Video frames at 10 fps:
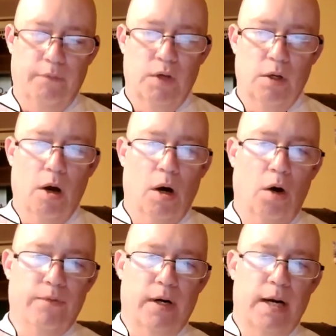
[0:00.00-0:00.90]
If you go
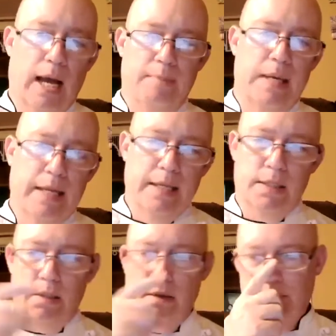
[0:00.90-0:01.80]
over 9
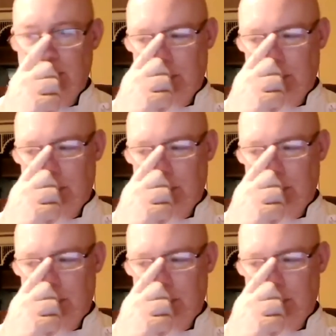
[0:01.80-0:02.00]
minutes,